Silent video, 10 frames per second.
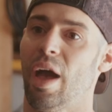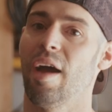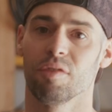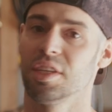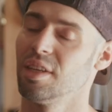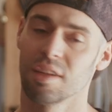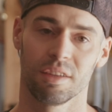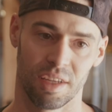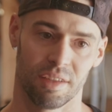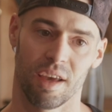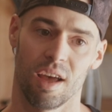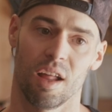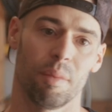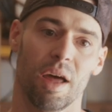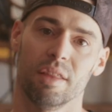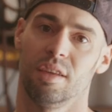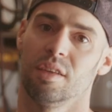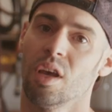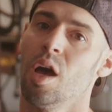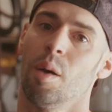Every single detail about
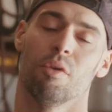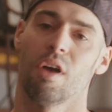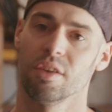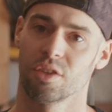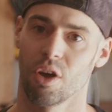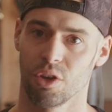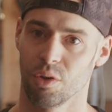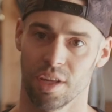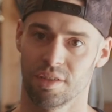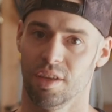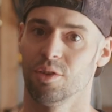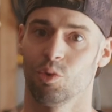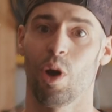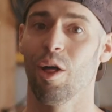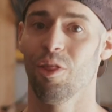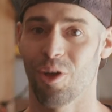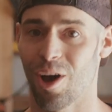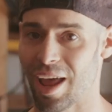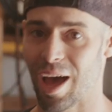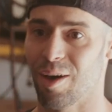these Morozko units is well
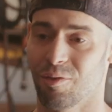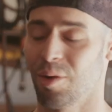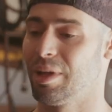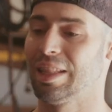thought out from